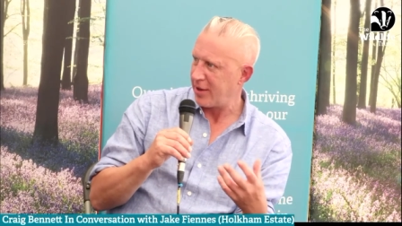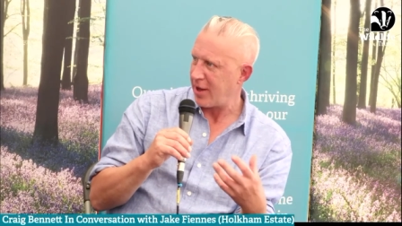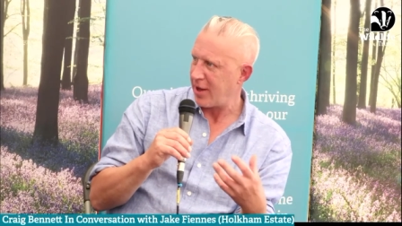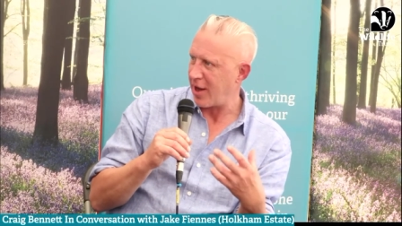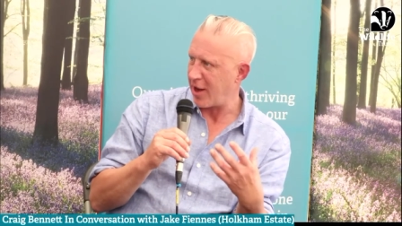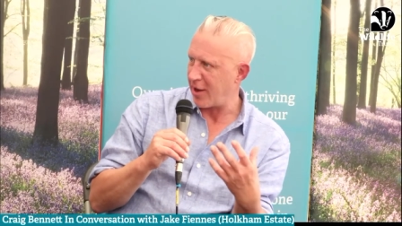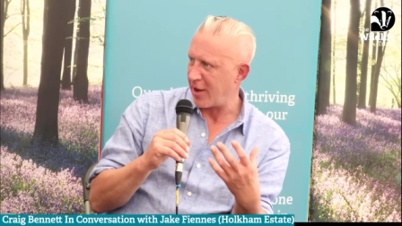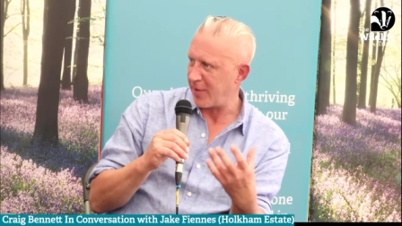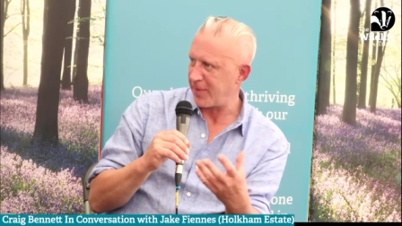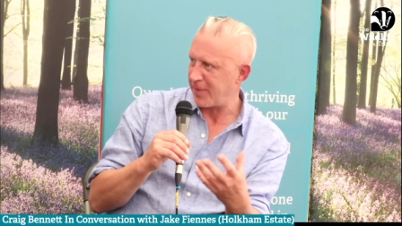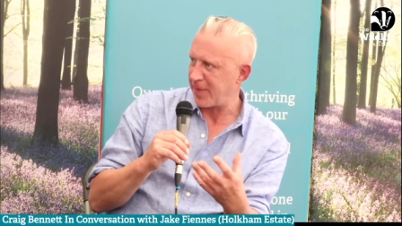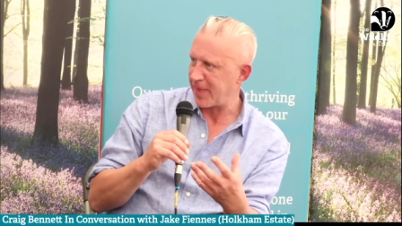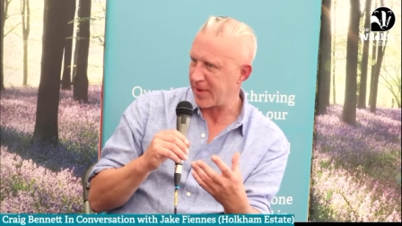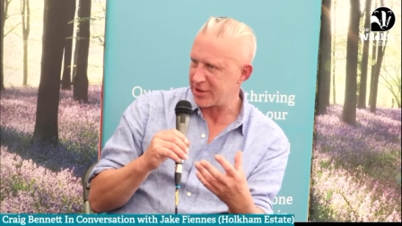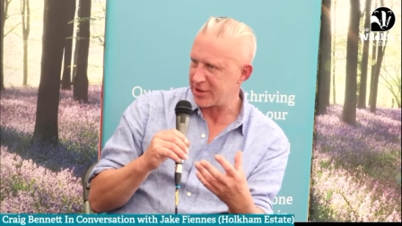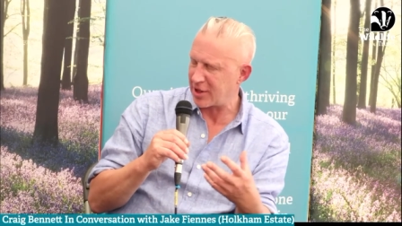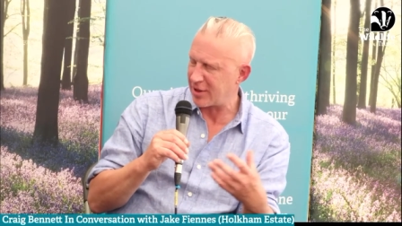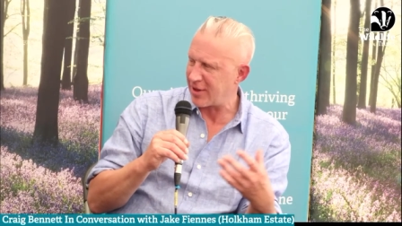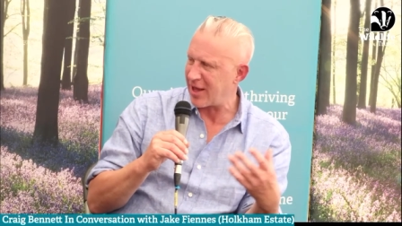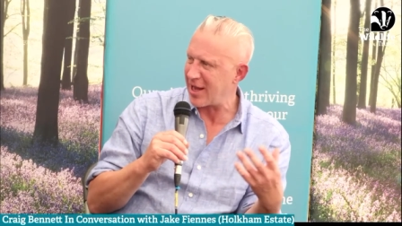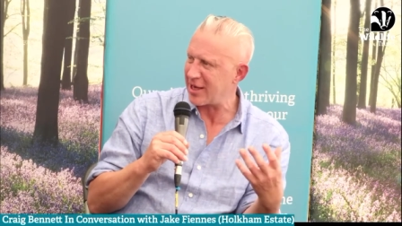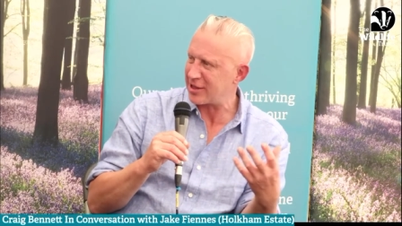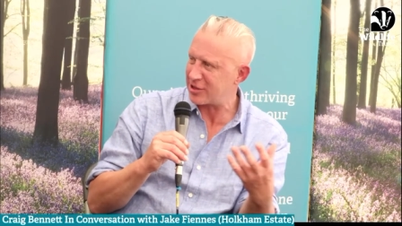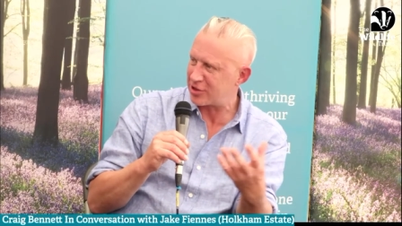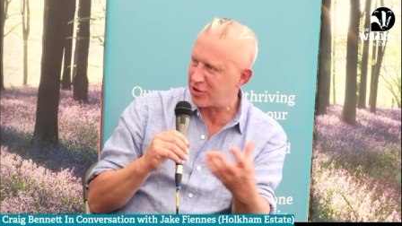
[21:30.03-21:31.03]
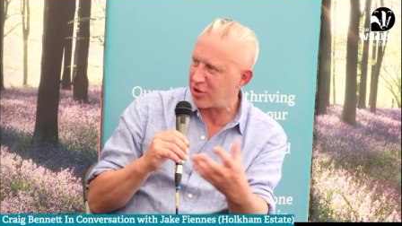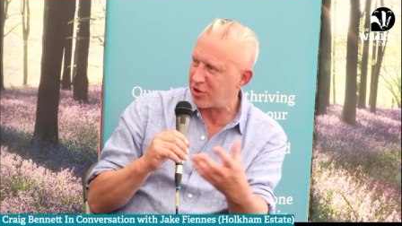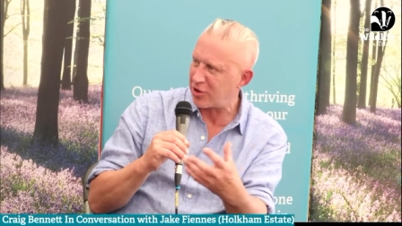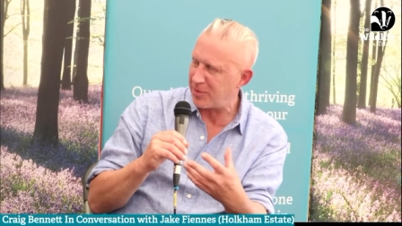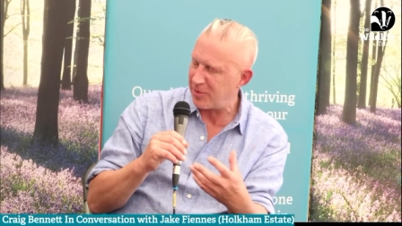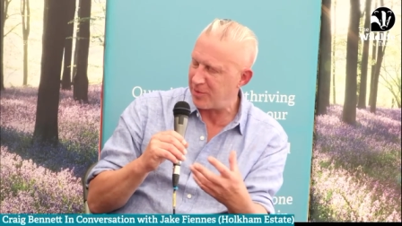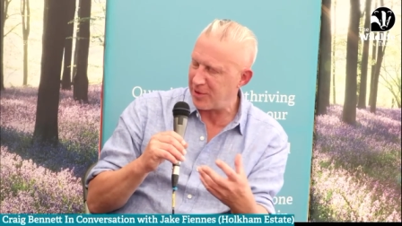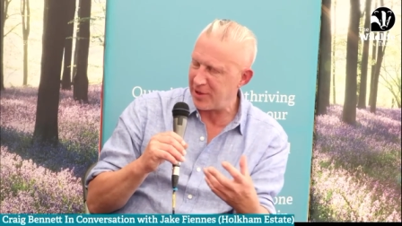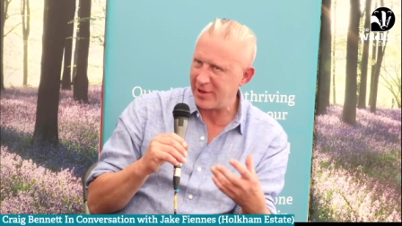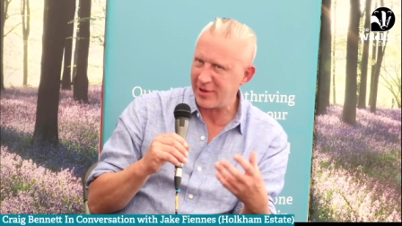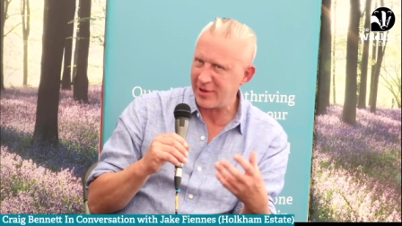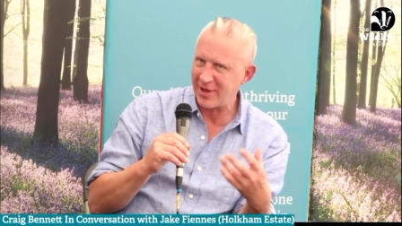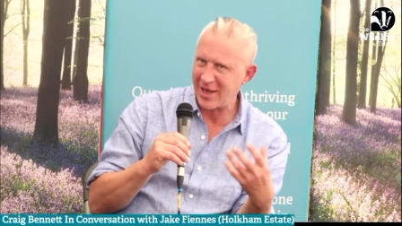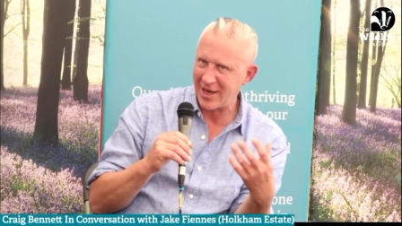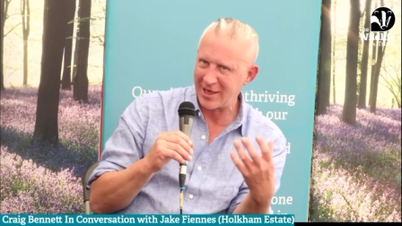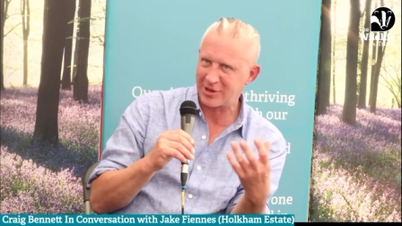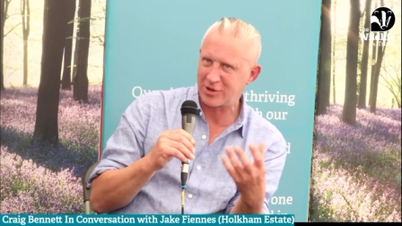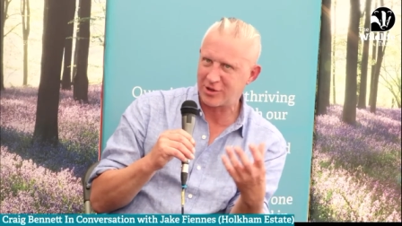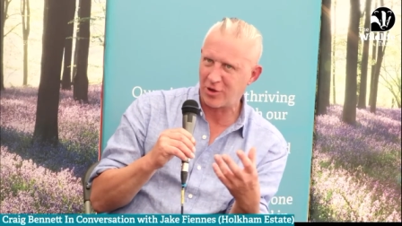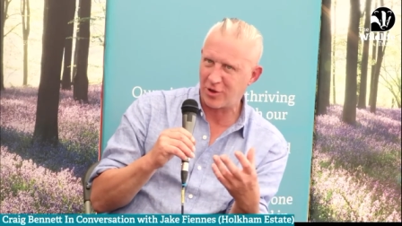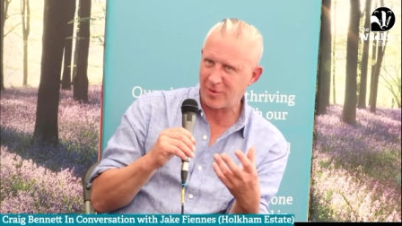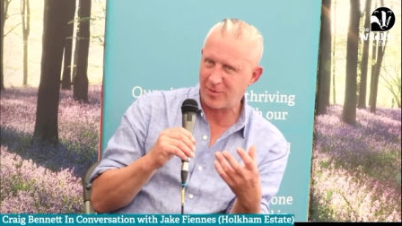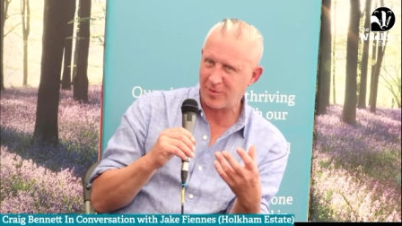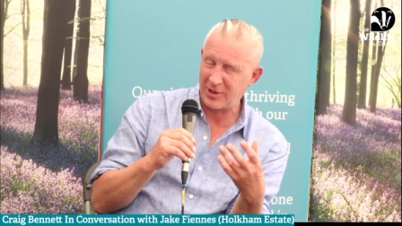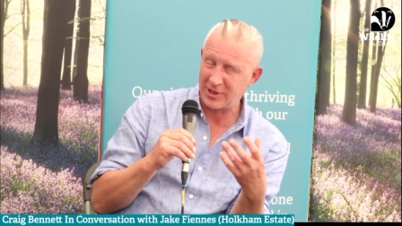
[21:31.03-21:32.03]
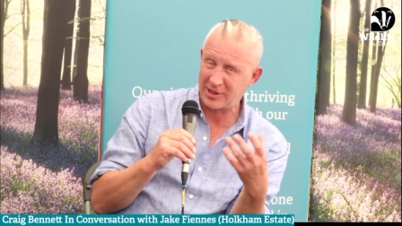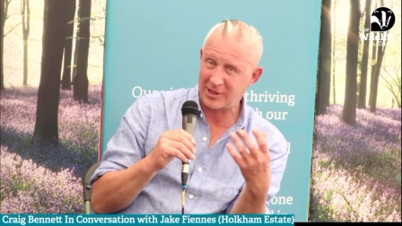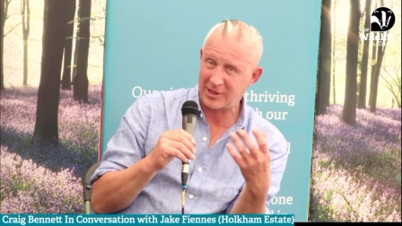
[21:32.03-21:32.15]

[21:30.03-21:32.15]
So that's got to be